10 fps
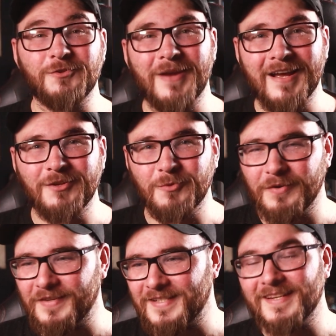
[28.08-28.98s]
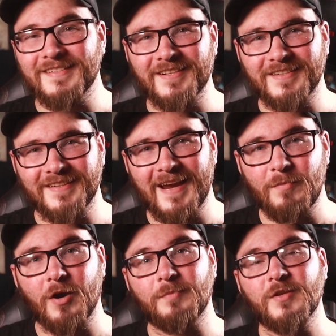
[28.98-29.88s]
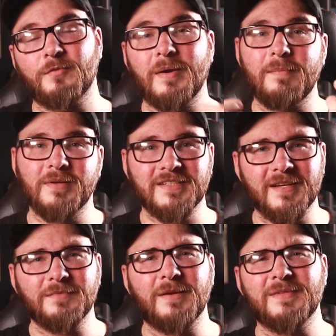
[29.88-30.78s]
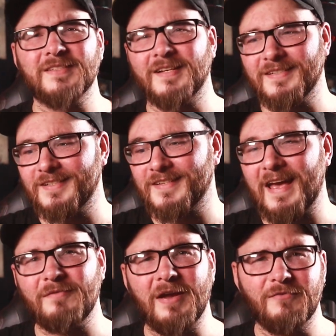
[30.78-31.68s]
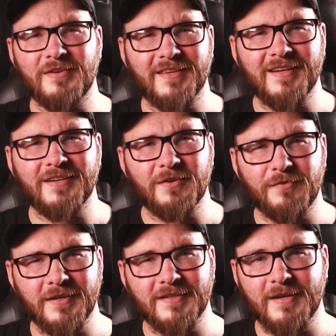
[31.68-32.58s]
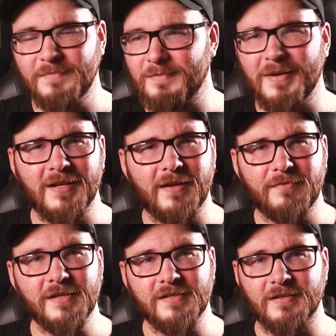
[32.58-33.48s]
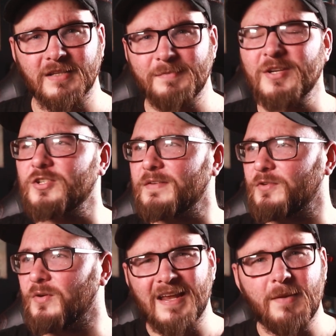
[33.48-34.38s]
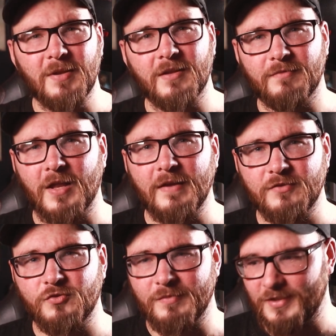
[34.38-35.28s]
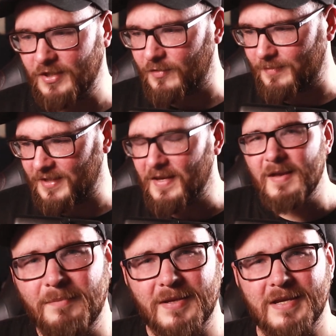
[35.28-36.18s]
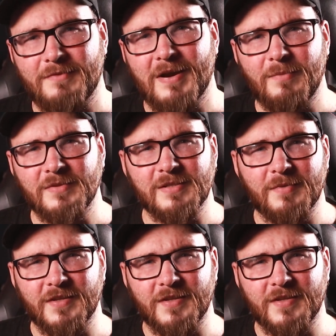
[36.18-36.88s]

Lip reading: you can do all of this inside of the Camera Hub software, but sometimes it's nice just to have everything at your fingertips and make life easier, especially if you're in the middle of live streaming. You don't want to be playing around with some other